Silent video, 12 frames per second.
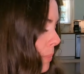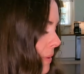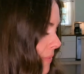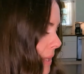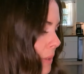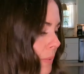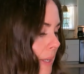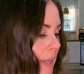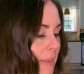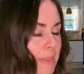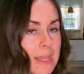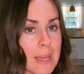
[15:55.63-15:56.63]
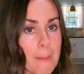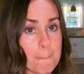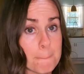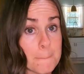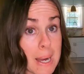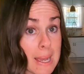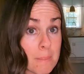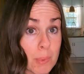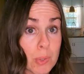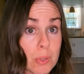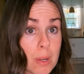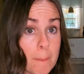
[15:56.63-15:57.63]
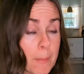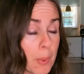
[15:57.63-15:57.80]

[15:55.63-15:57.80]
be following the Bible